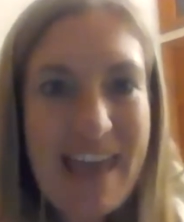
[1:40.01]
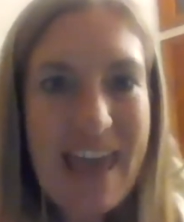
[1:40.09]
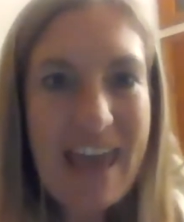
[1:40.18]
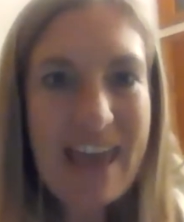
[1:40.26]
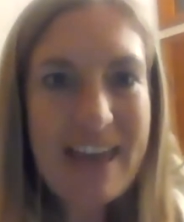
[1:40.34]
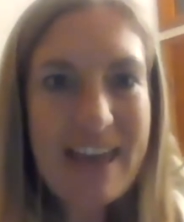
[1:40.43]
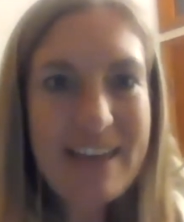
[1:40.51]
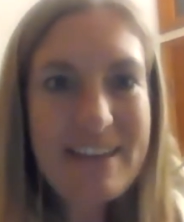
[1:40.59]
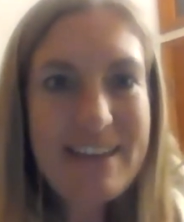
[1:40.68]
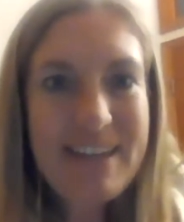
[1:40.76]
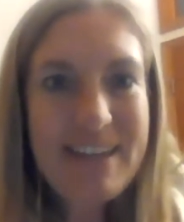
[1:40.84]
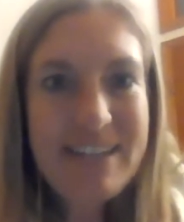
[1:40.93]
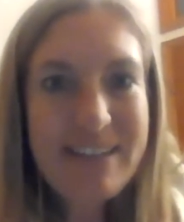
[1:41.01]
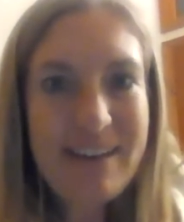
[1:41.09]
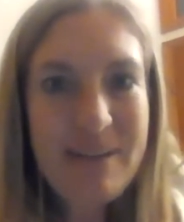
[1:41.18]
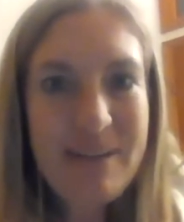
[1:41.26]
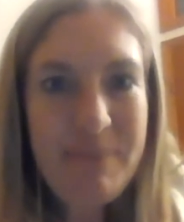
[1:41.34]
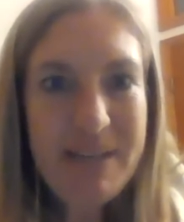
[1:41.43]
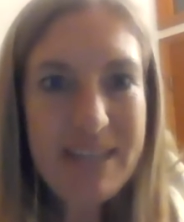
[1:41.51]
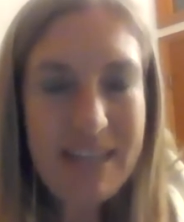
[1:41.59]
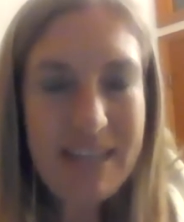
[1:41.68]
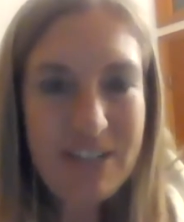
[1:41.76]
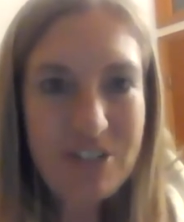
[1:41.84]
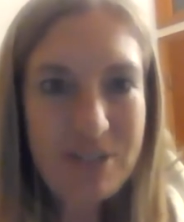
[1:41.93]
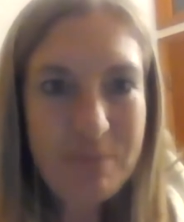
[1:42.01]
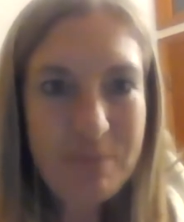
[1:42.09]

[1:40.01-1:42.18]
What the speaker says: And he's on a medication,